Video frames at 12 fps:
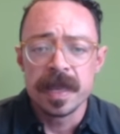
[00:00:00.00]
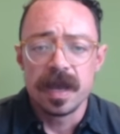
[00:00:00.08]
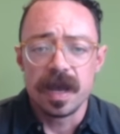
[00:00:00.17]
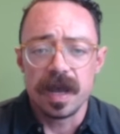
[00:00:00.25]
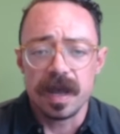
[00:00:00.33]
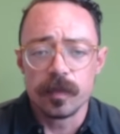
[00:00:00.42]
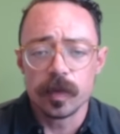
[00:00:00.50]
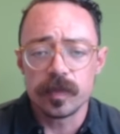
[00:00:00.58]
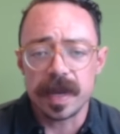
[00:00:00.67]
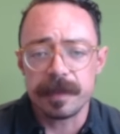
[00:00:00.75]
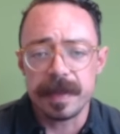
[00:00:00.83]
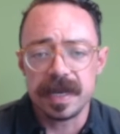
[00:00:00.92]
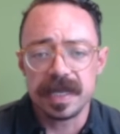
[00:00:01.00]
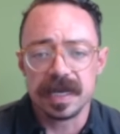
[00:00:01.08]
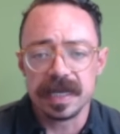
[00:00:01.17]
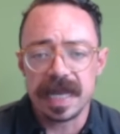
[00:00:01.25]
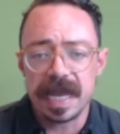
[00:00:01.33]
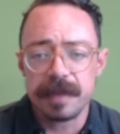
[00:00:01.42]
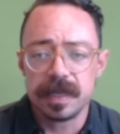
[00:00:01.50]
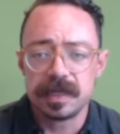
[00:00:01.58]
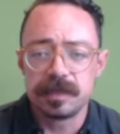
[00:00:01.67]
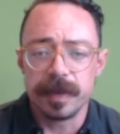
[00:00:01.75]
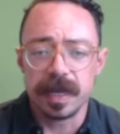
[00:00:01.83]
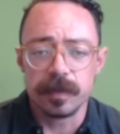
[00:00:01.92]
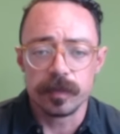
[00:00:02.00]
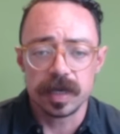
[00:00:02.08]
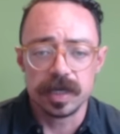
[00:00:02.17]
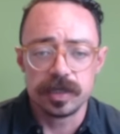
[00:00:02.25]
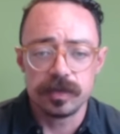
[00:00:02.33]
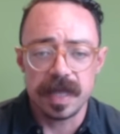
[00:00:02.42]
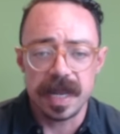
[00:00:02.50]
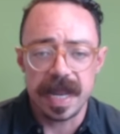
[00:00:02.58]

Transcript: We're recommending an alignment, but we're going to do that